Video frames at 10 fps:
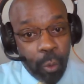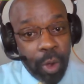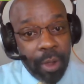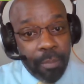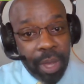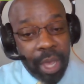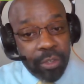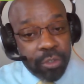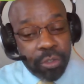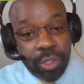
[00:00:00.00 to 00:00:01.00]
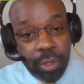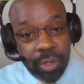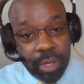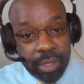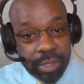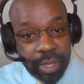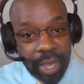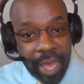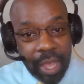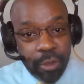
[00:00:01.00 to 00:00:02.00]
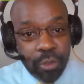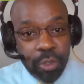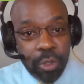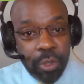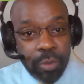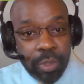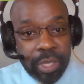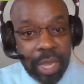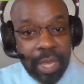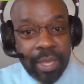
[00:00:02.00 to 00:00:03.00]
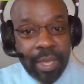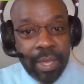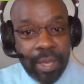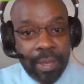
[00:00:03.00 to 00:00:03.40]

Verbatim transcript: whereby students had to take